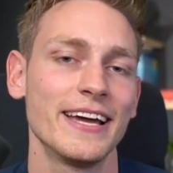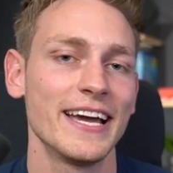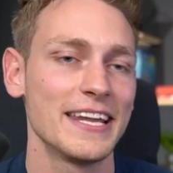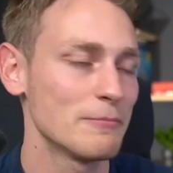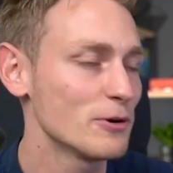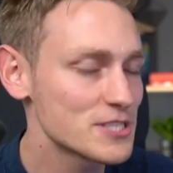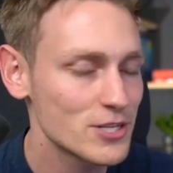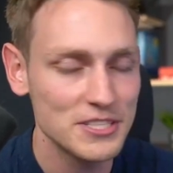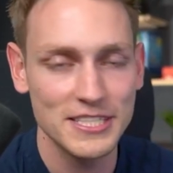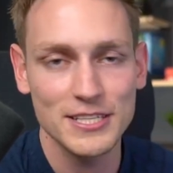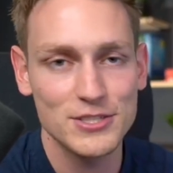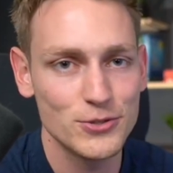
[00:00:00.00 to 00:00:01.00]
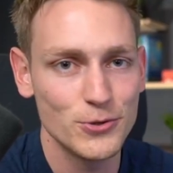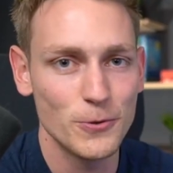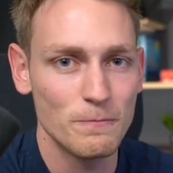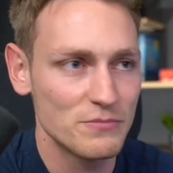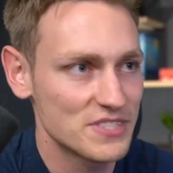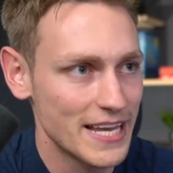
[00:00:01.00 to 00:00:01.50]
And I'm also not here
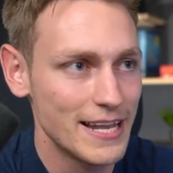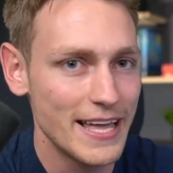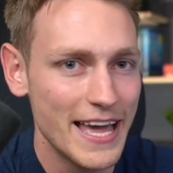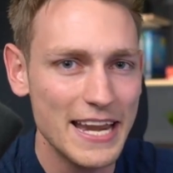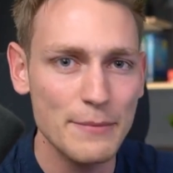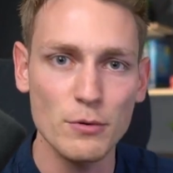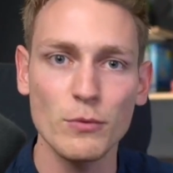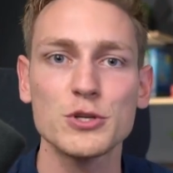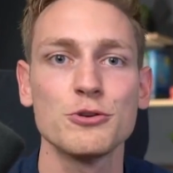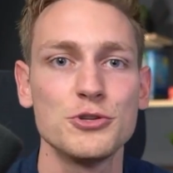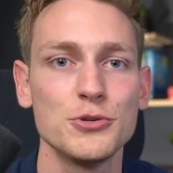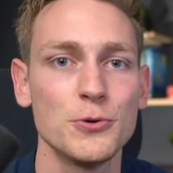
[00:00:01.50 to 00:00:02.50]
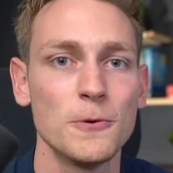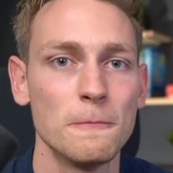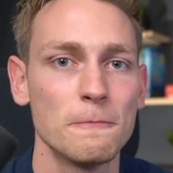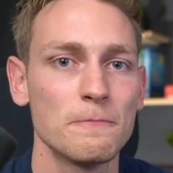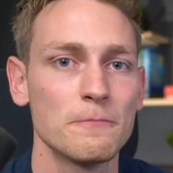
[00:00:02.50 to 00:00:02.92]
to tell anyone what to do,